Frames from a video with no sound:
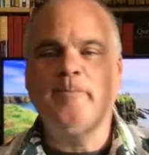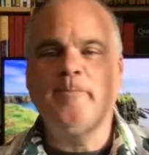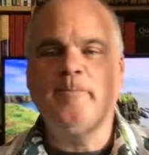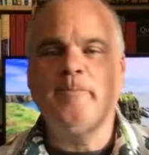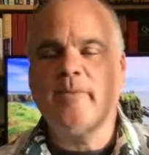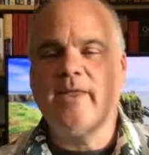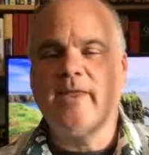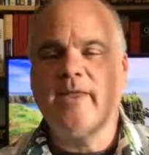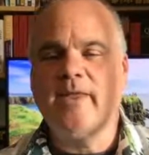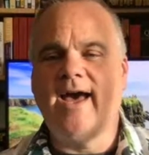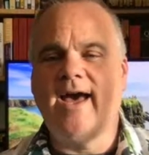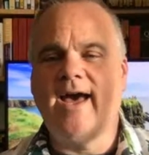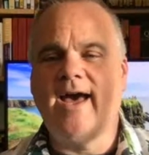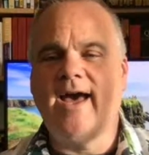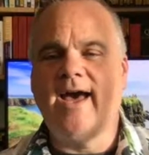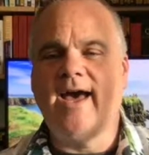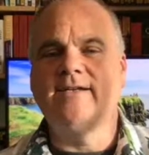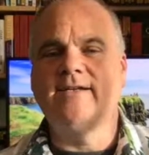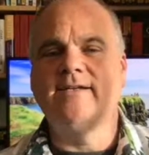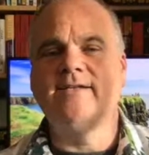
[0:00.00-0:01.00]

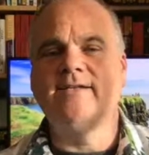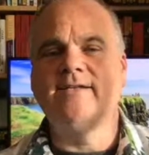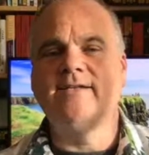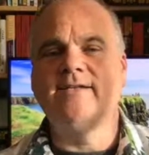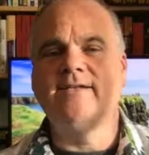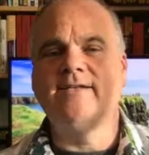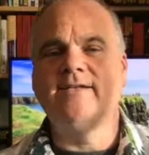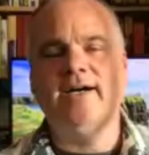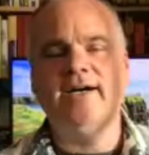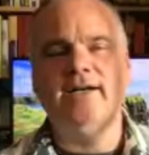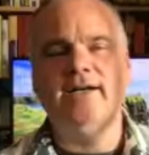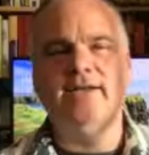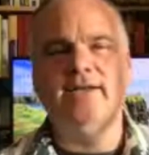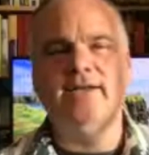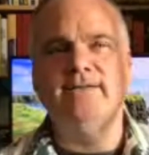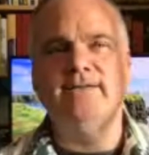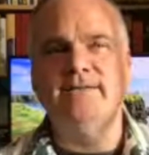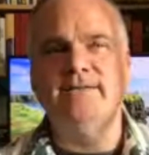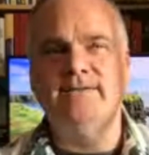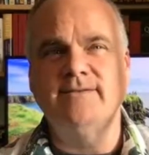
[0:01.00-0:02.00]
And
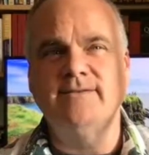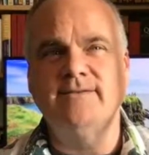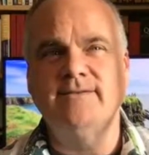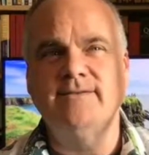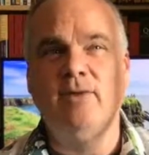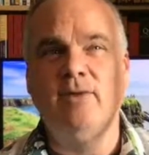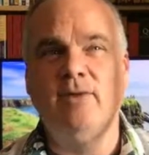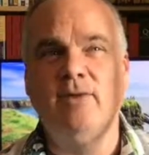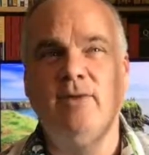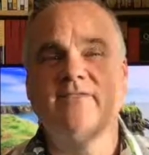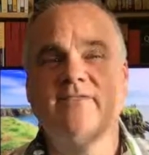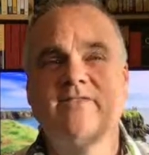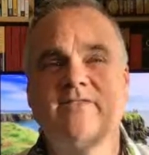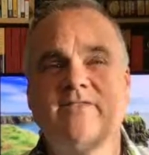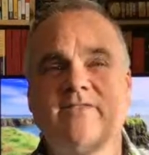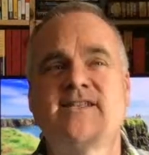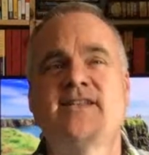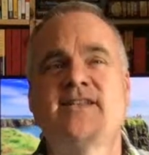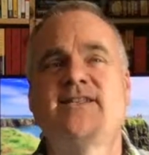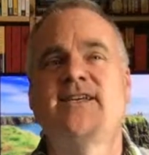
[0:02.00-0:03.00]
most of the
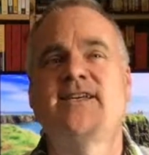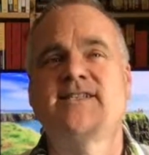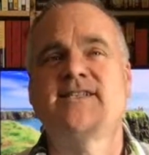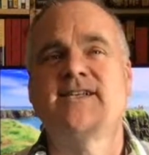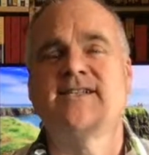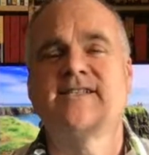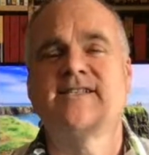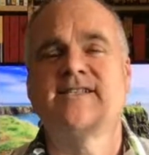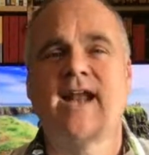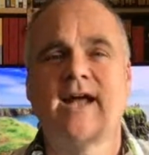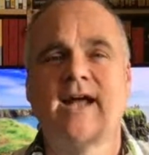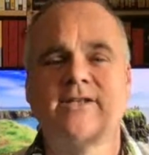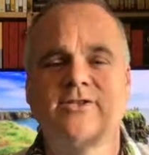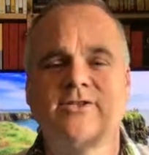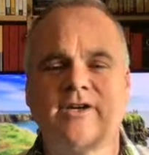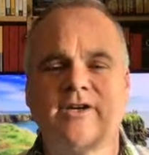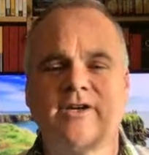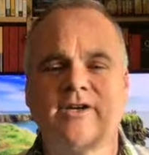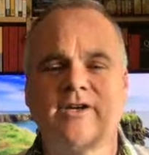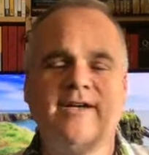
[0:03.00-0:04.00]
statistics that I
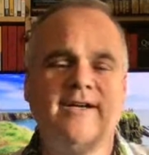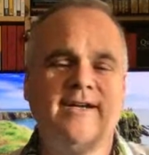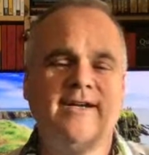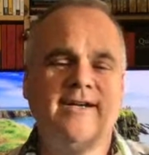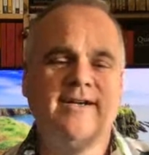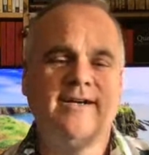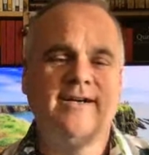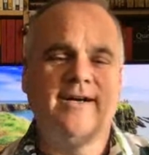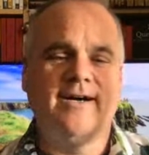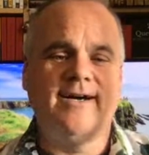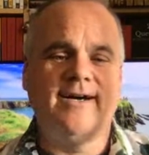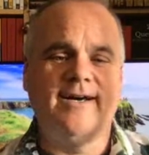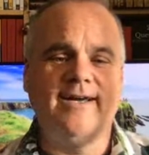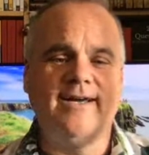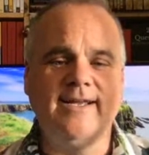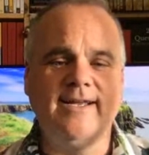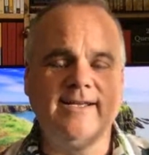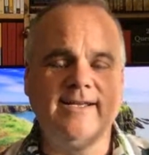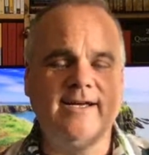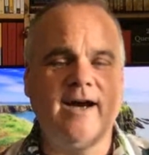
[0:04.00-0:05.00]
took
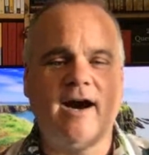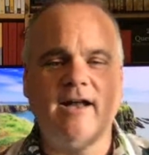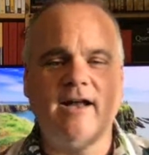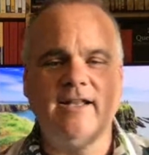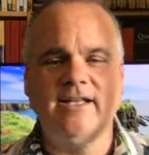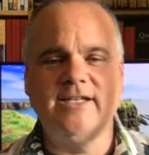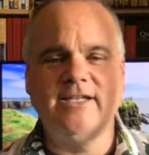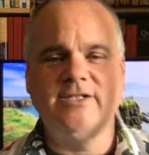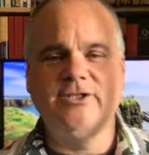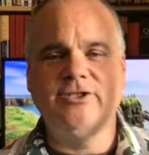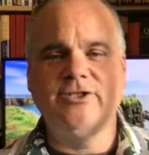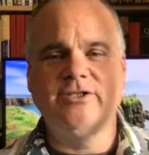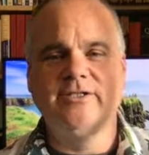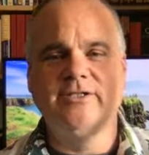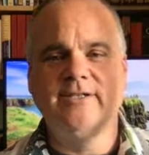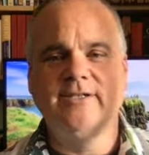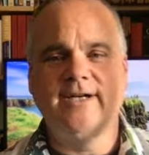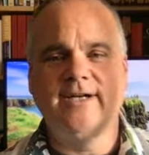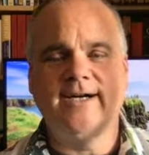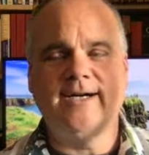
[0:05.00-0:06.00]
in college
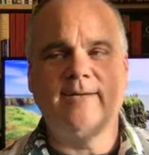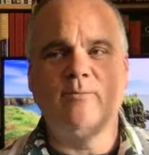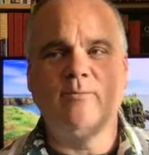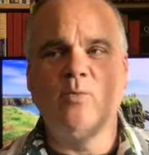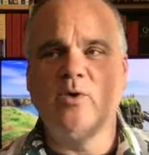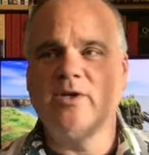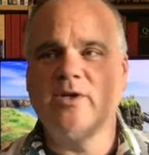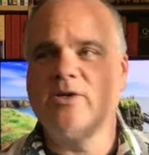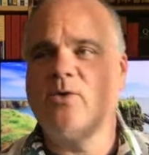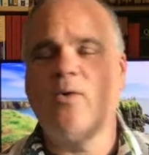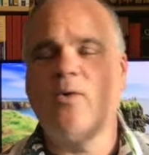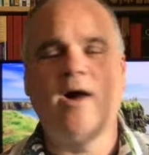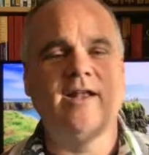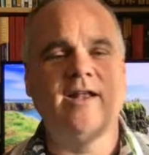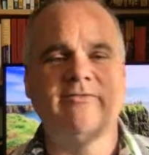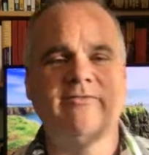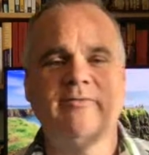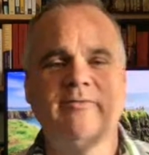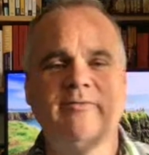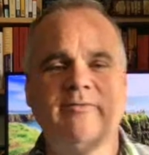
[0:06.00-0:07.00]
wouldn't
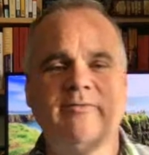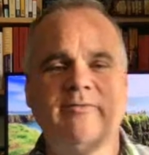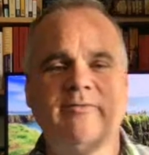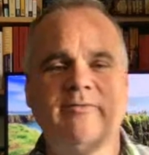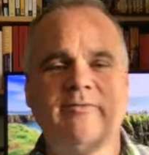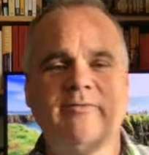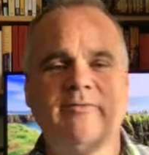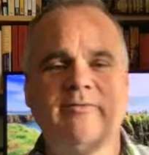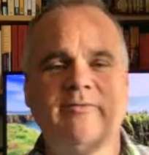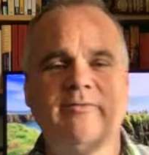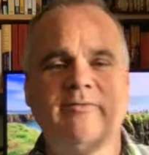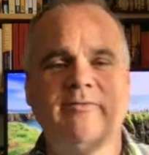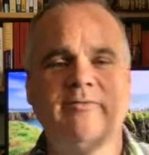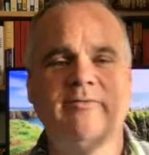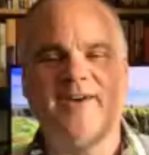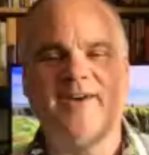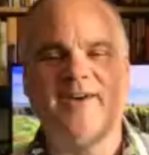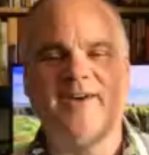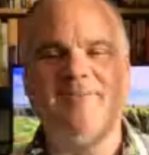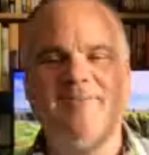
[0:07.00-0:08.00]
qualify
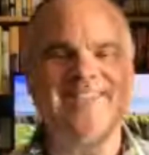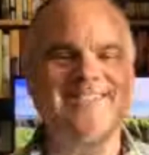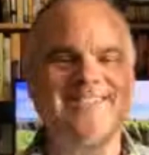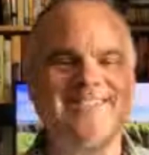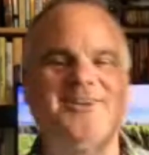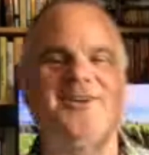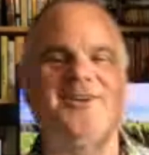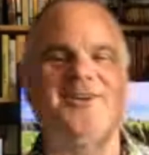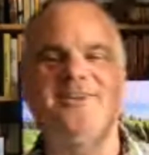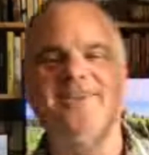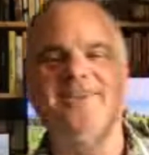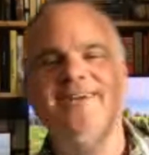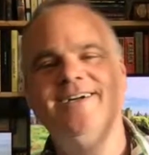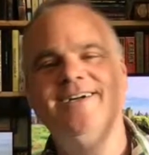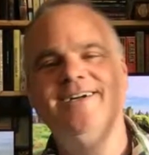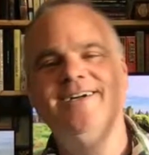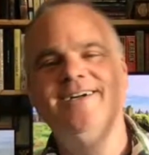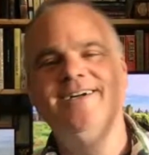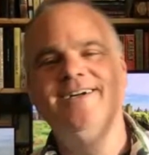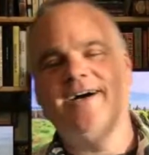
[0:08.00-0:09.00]
me to start
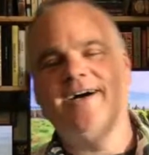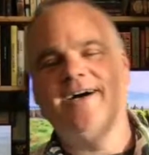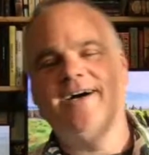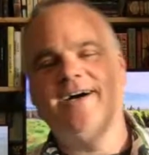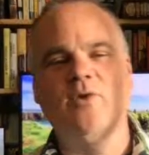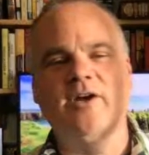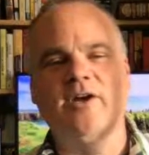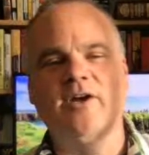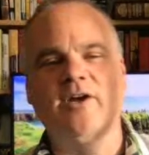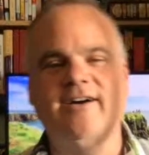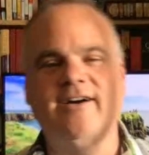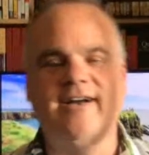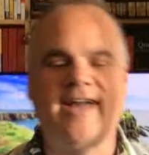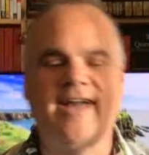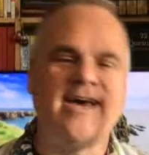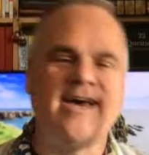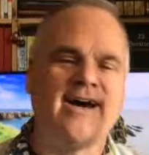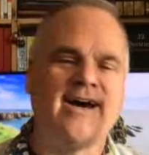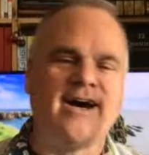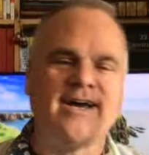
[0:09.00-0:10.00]
working on
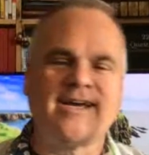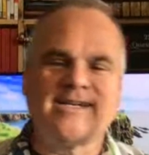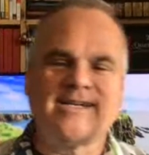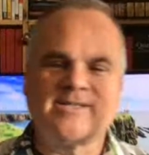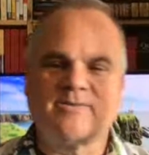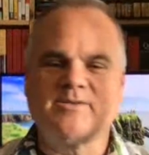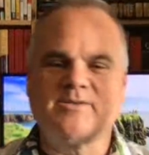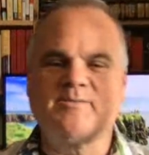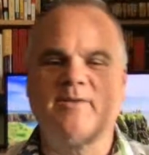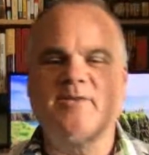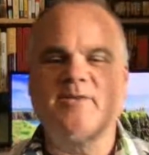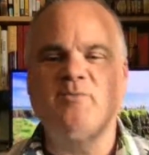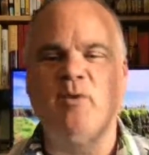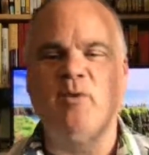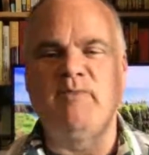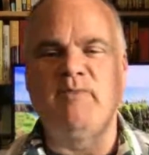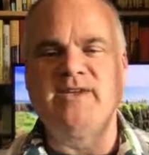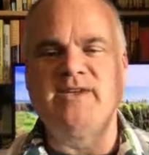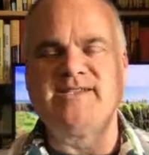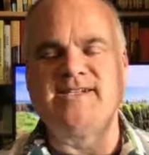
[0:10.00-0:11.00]
AI, because it was much more
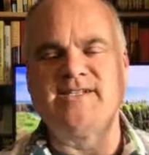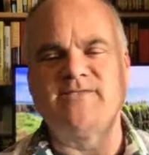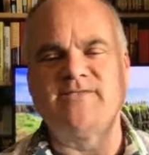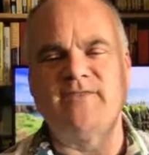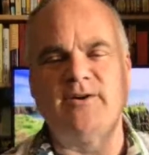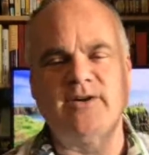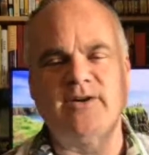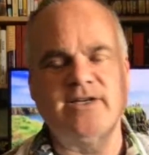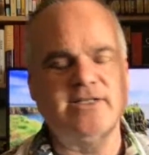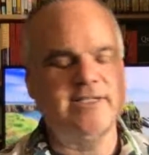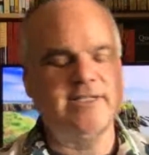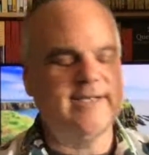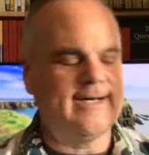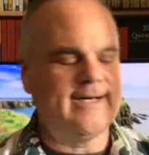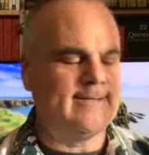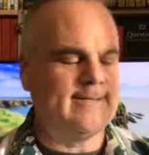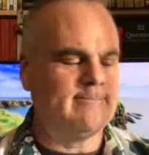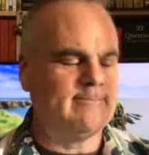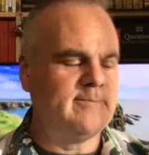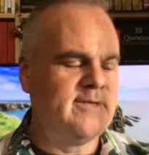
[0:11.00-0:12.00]
business focused.
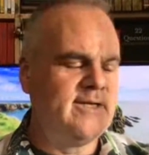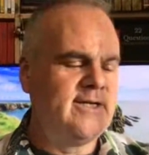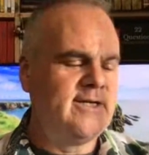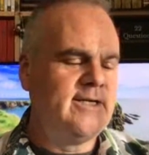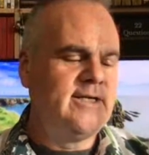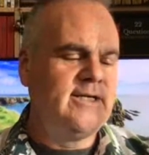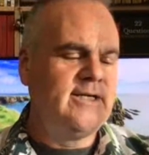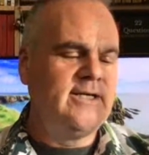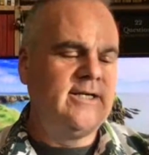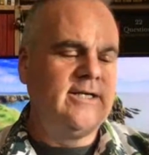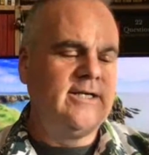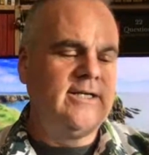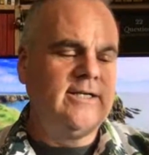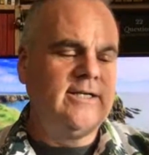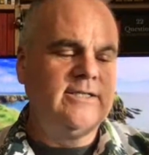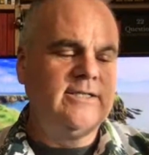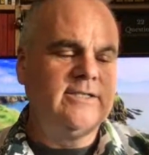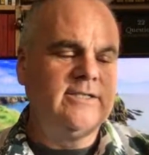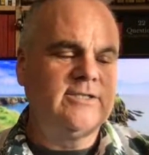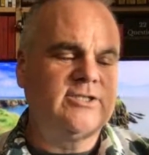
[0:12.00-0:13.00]

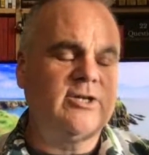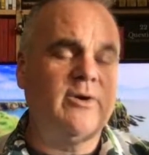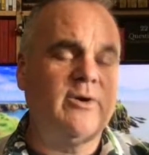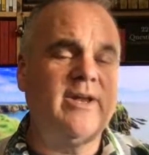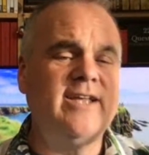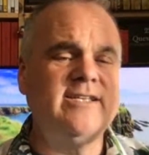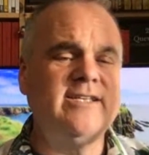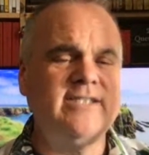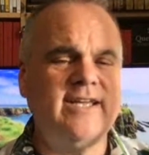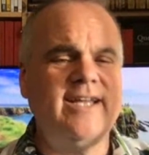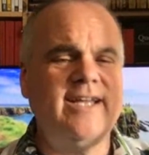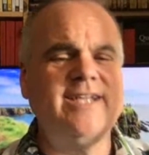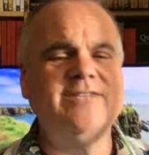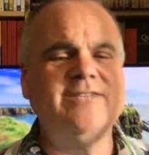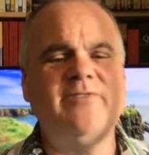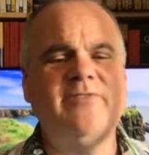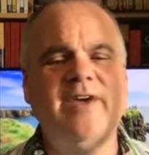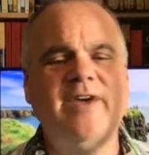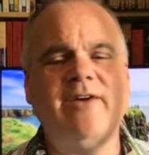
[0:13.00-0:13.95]
So it is very